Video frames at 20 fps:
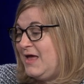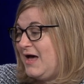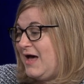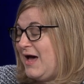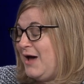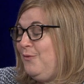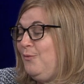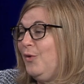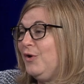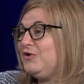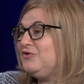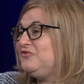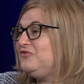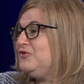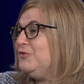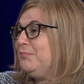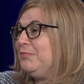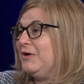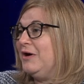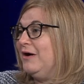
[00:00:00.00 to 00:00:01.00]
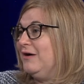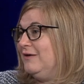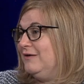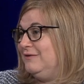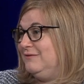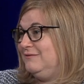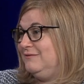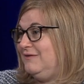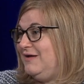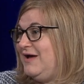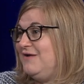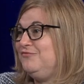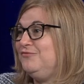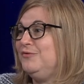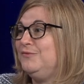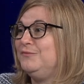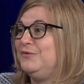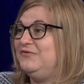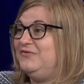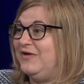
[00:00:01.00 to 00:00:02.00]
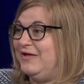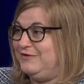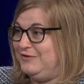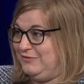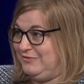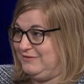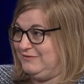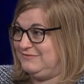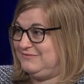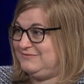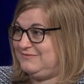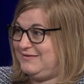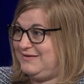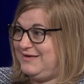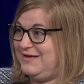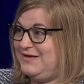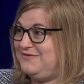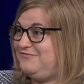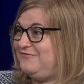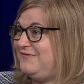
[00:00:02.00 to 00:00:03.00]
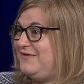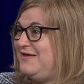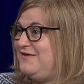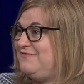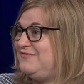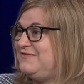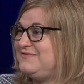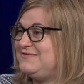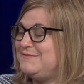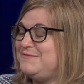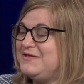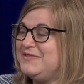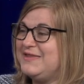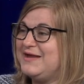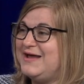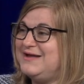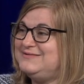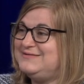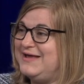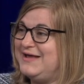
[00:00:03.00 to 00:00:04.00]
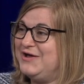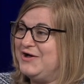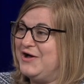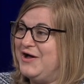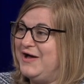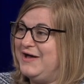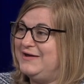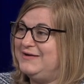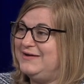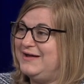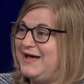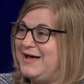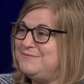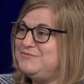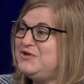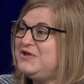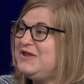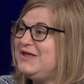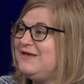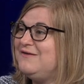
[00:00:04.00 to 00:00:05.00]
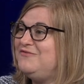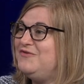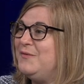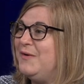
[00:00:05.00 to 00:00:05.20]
I work super hard. Everyone will tell you this. If, if it's something that I take on, I'm going to give you